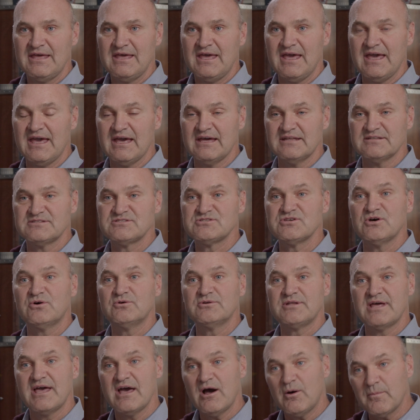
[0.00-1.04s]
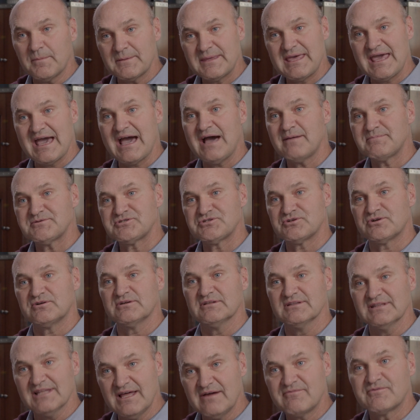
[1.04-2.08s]
And so to help capture
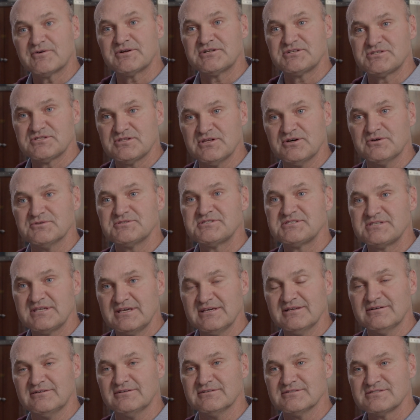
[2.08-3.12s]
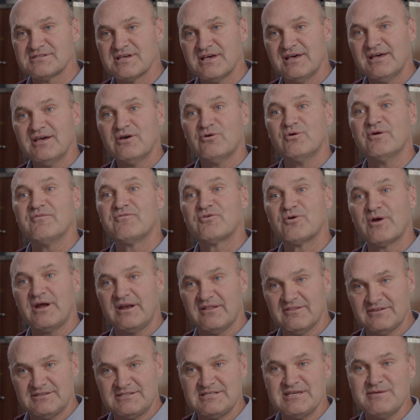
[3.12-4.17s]
and leverage those skills, we've
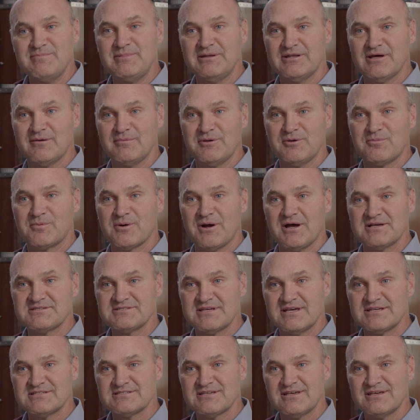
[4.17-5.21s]
created the TPW process,